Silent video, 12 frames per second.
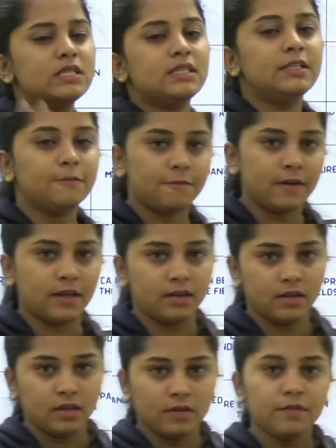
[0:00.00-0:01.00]
it different?
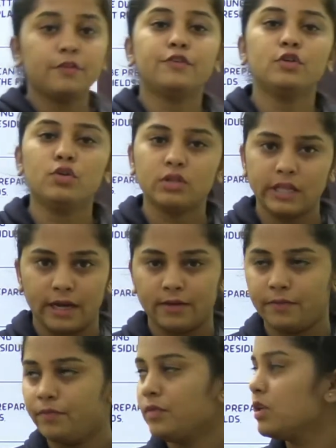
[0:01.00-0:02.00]
We have to know
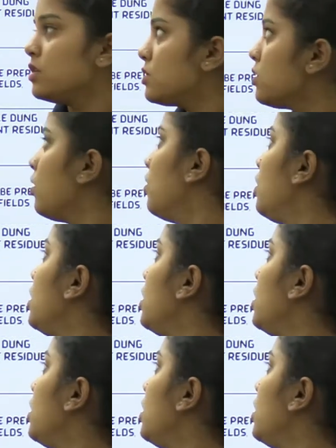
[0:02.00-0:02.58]
that. So